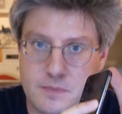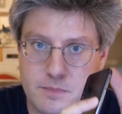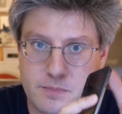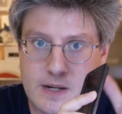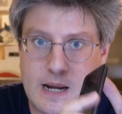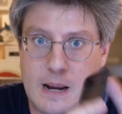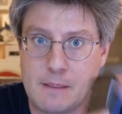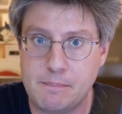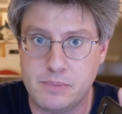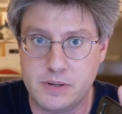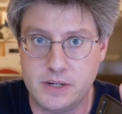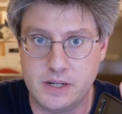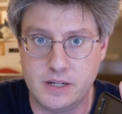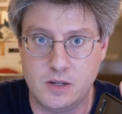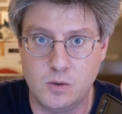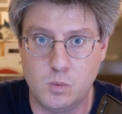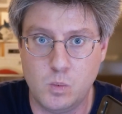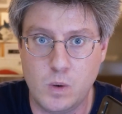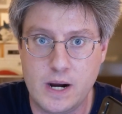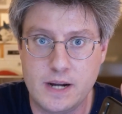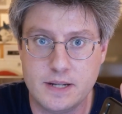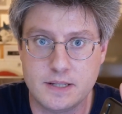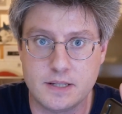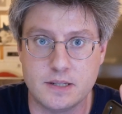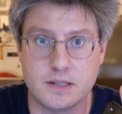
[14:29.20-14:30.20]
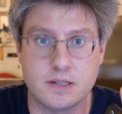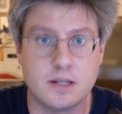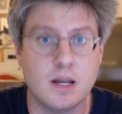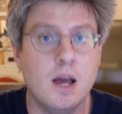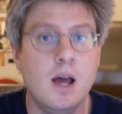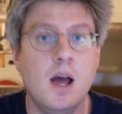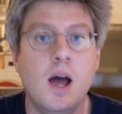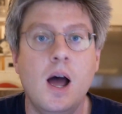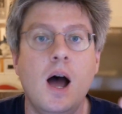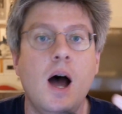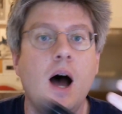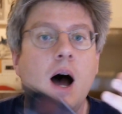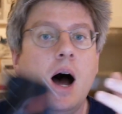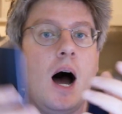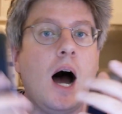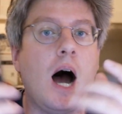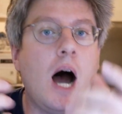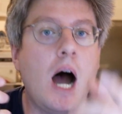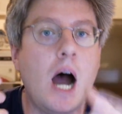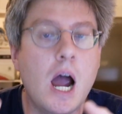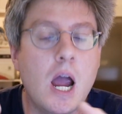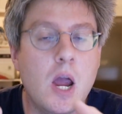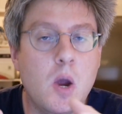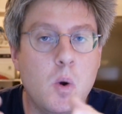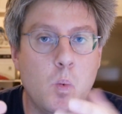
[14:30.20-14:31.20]
company devices.
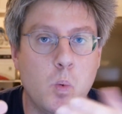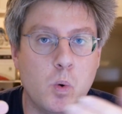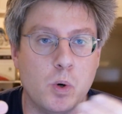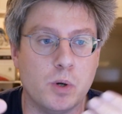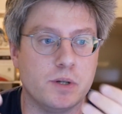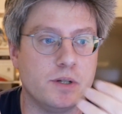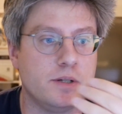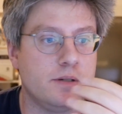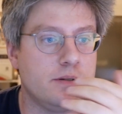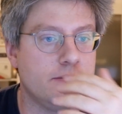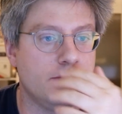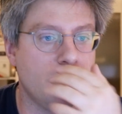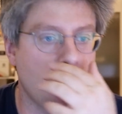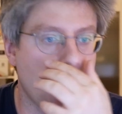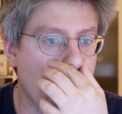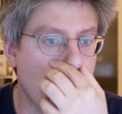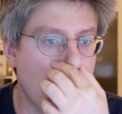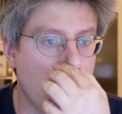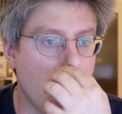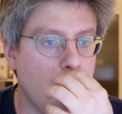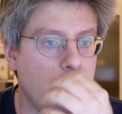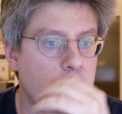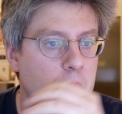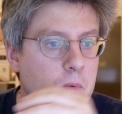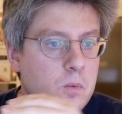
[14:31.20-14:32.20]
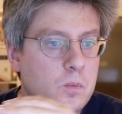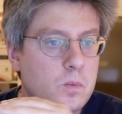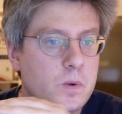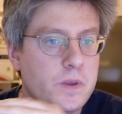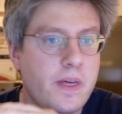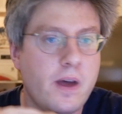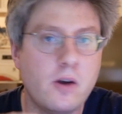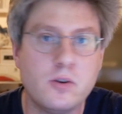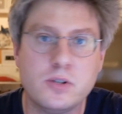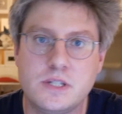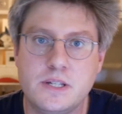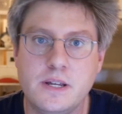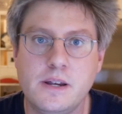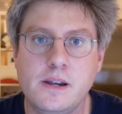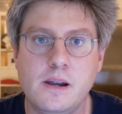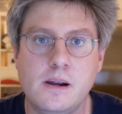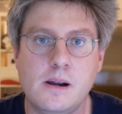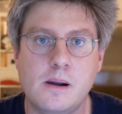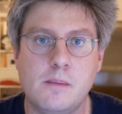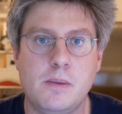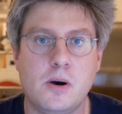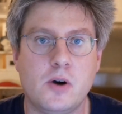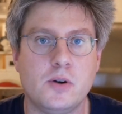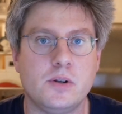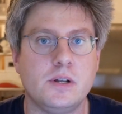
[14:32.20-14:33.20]
I would, without thinking
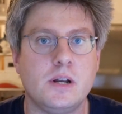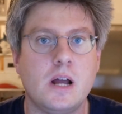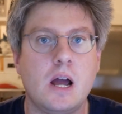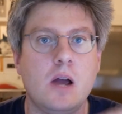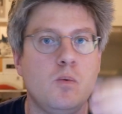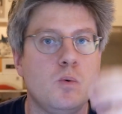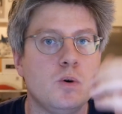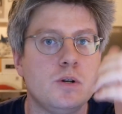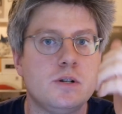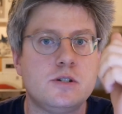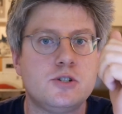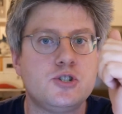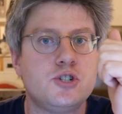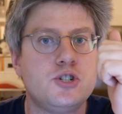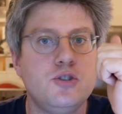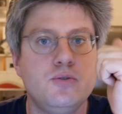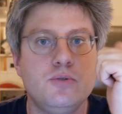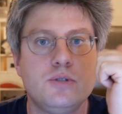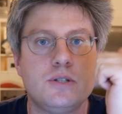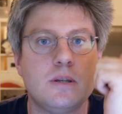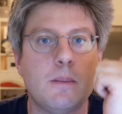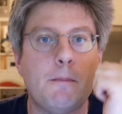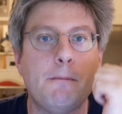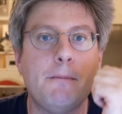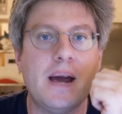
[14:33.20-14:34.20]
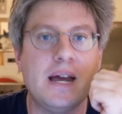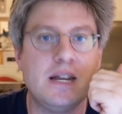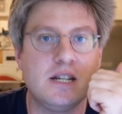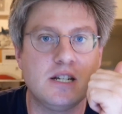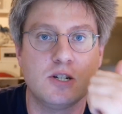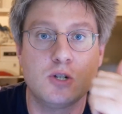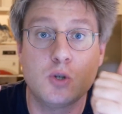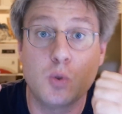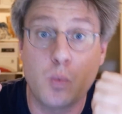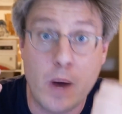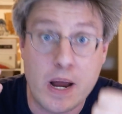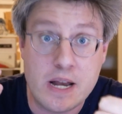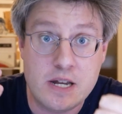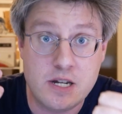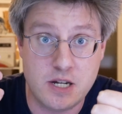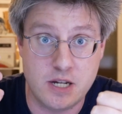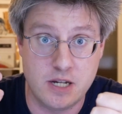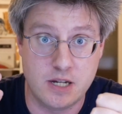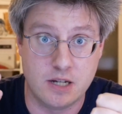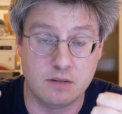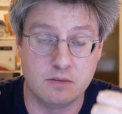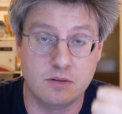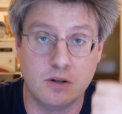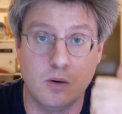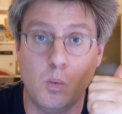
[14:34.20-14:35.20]
about it, I would choose the Mate
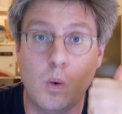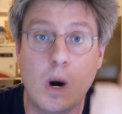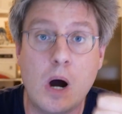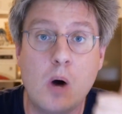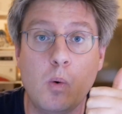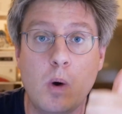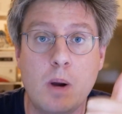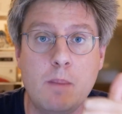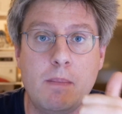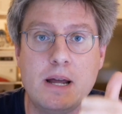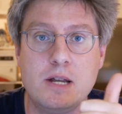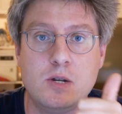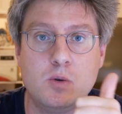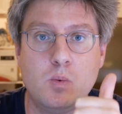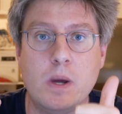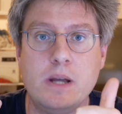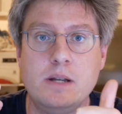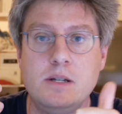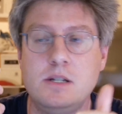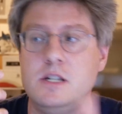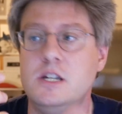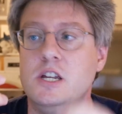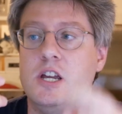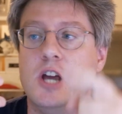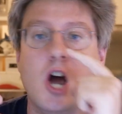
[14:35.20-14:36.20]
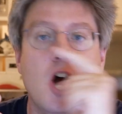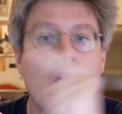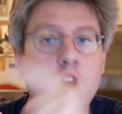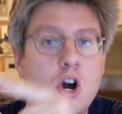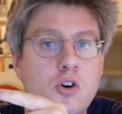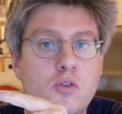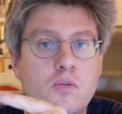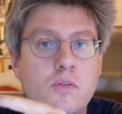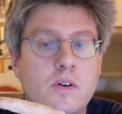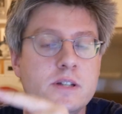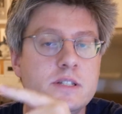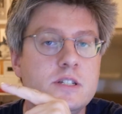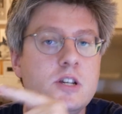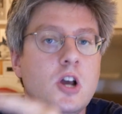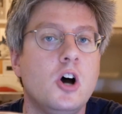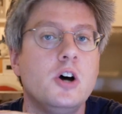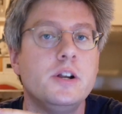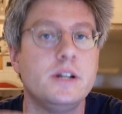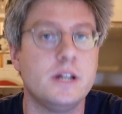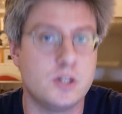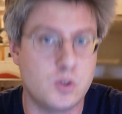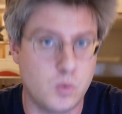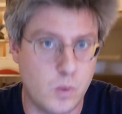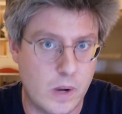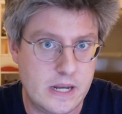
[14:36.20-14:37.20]
20, a Huawei Mate 20 over the
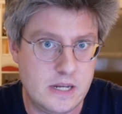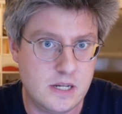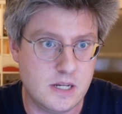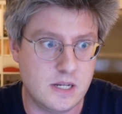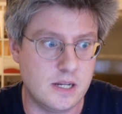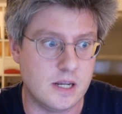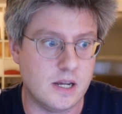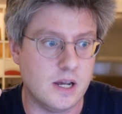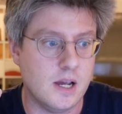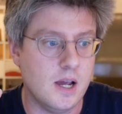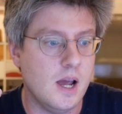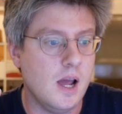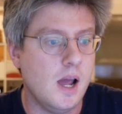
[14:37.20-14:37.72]
Honor 20.